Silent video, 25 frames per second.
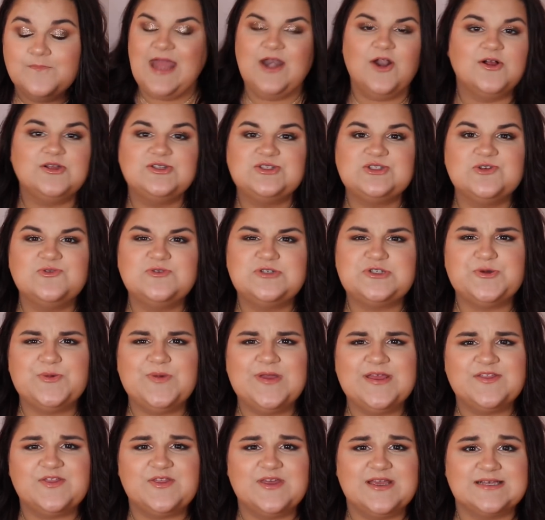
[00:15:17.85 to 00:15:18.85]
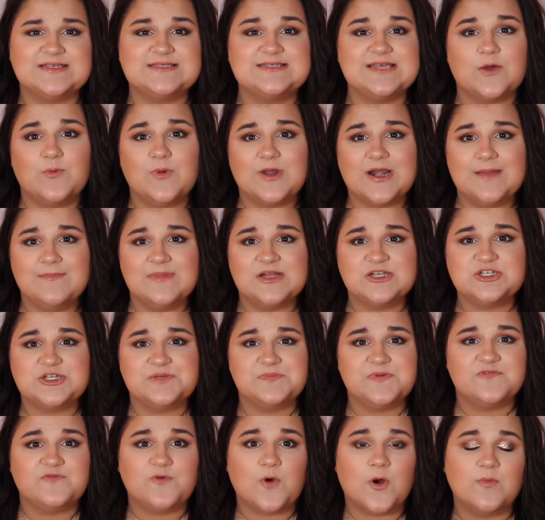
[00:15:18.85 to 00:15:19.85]
And also doing things like what I mentioned
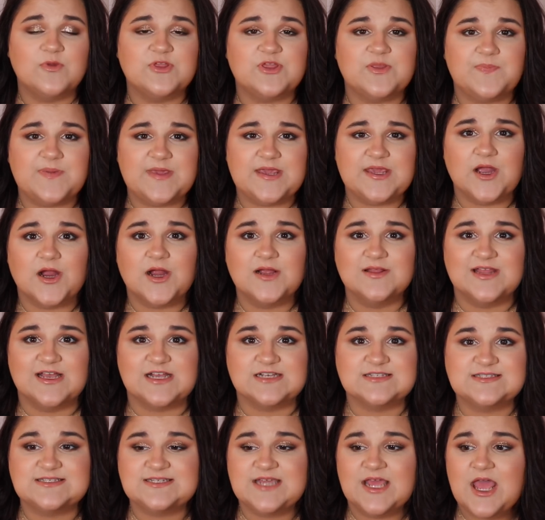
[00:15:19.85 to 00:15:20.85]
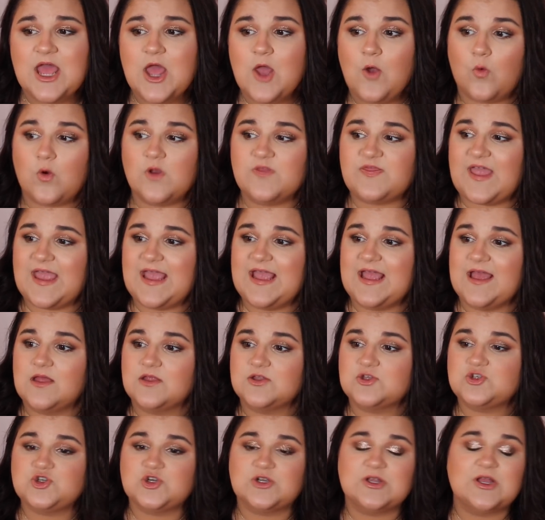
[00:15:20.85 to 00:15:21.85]
before with the PR list, where they
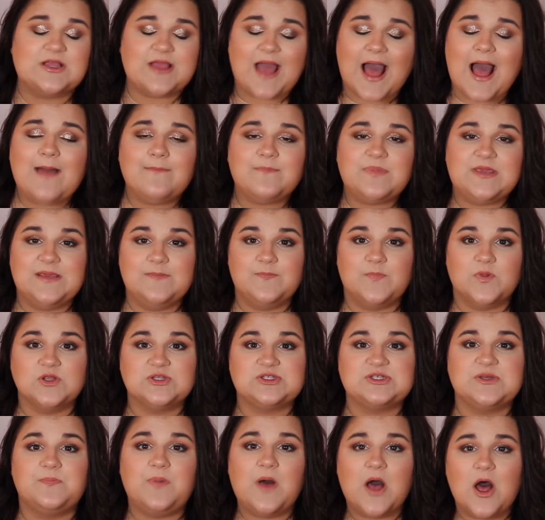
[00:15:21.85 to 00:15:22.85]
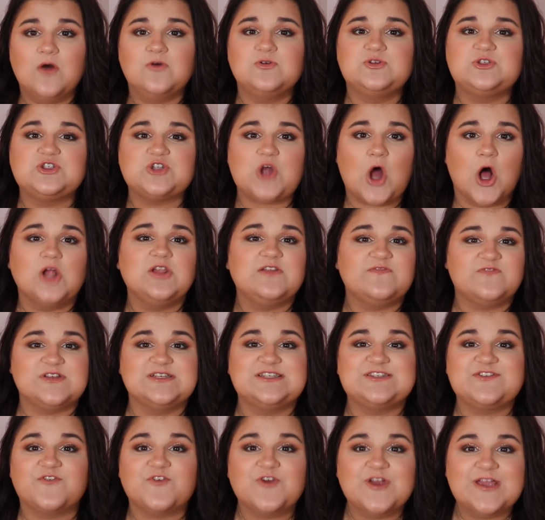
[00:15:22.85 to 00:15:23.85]
got people to post all of
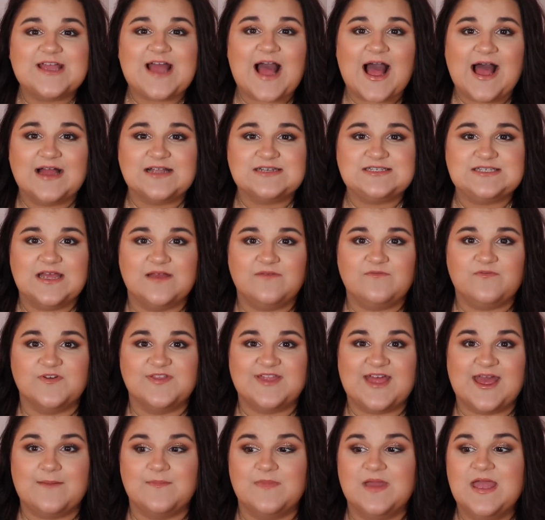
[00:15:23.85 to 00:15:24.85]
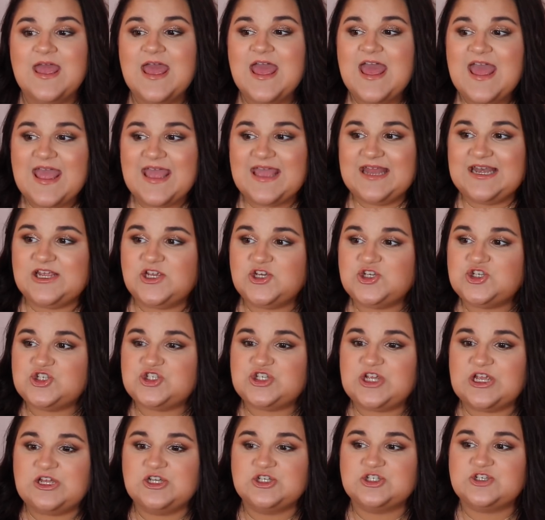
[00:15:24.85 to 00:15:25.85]
this free content for them in
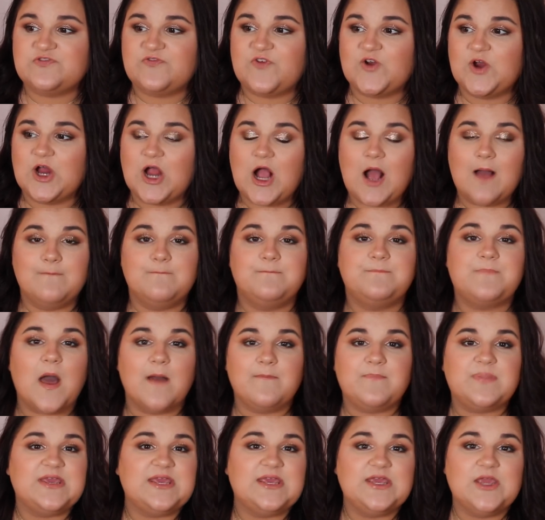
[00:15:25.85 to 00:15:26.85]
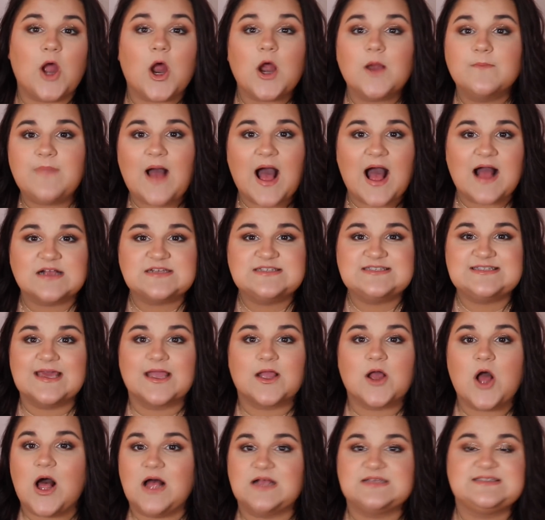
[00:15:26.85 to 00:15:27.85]
exchange for a, a PR box
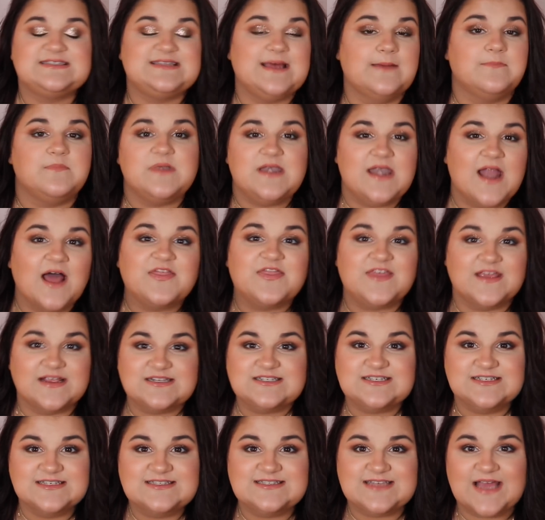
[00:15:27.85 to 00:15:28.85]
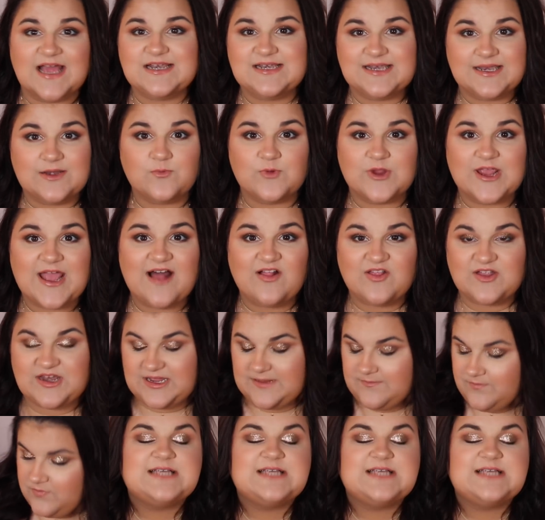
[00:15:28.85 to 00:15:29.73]
that cost them nothing to send in reality.